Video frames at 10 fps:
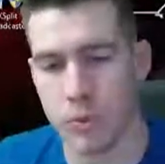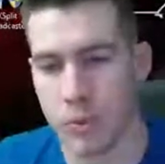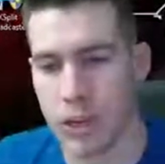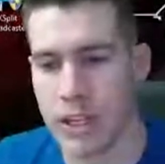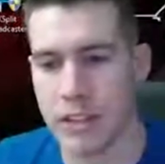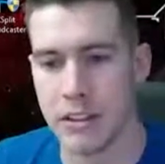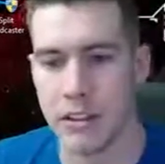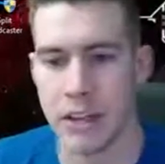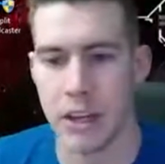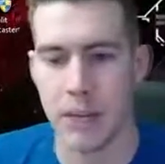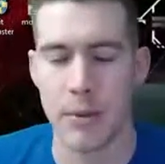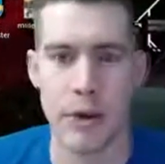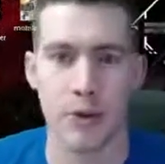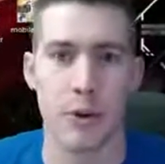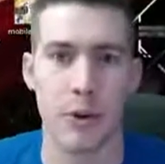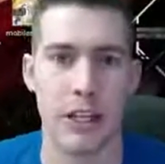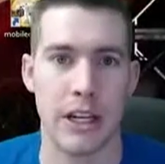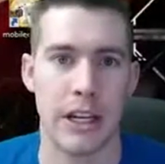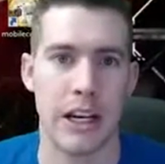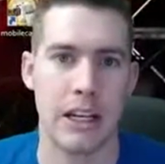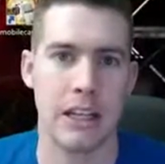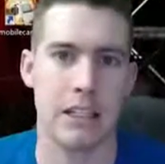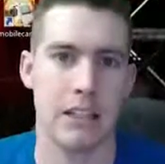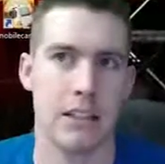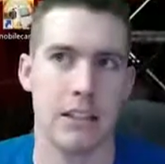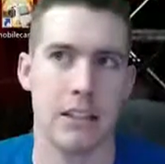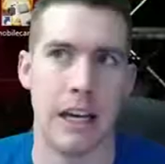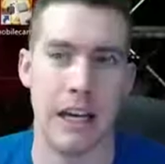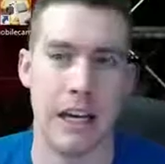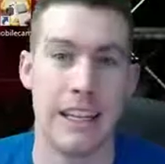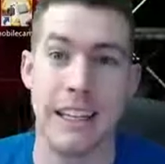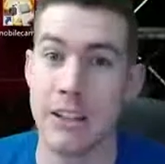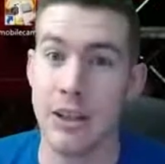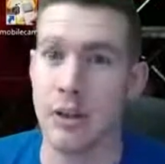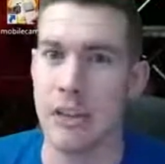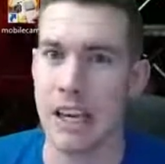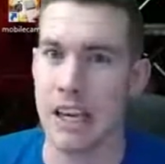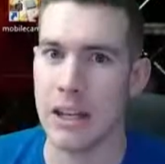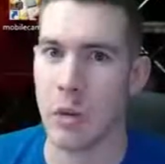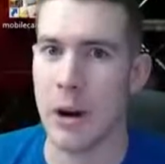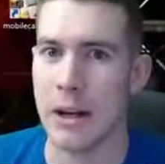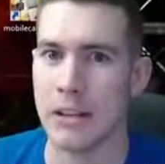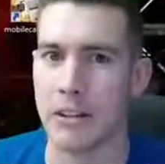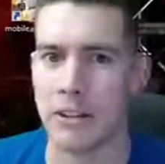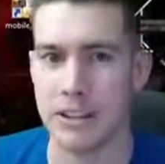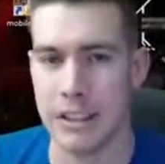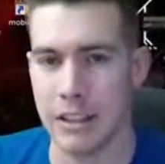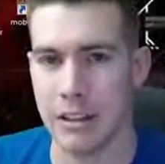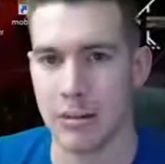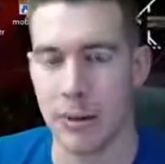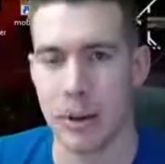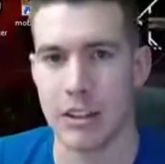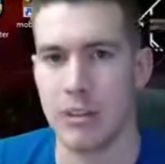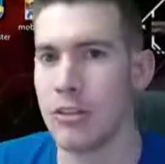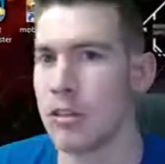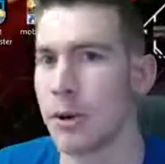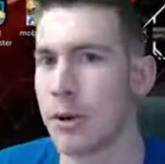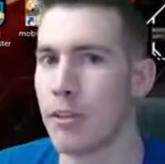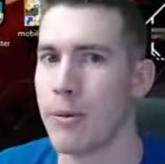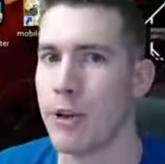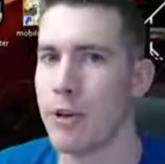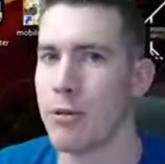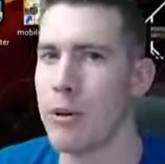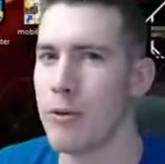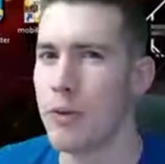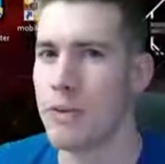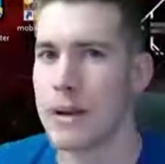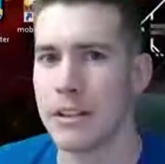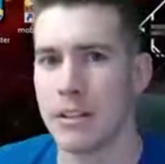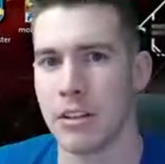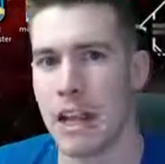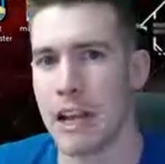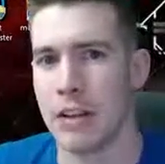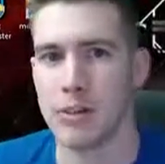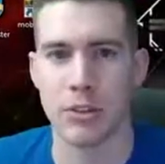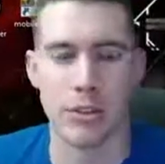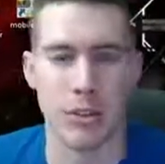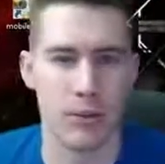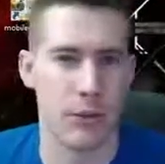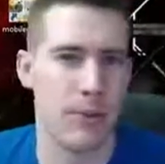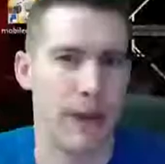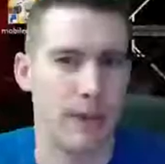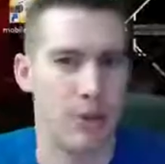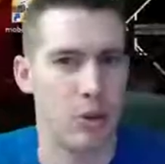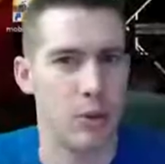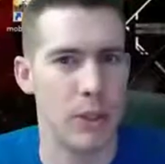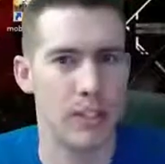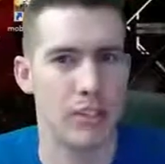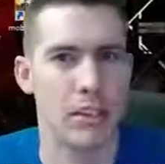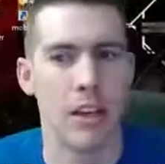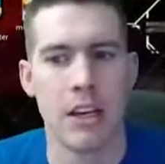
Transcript: was another microphone that I got, and I didn't use the Yeti quite as long as I did the Spark. I used the Spark for about 3 to 4 months. The Yeti was only for about 2 weeks,